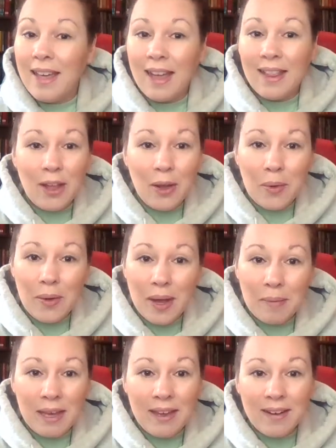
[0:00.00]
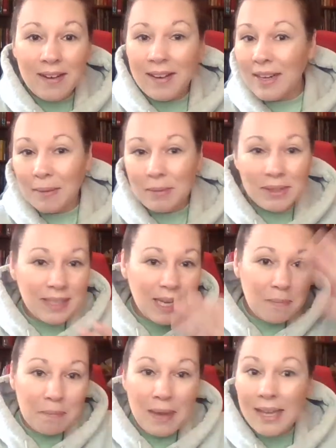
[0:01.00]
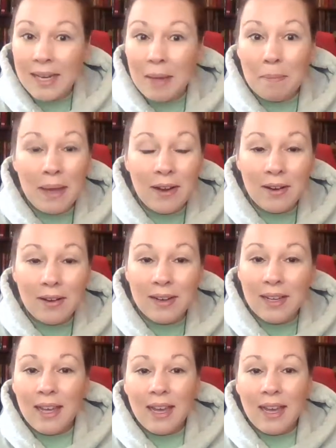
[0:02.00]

hello, I'm here, and I'm just keep making it better,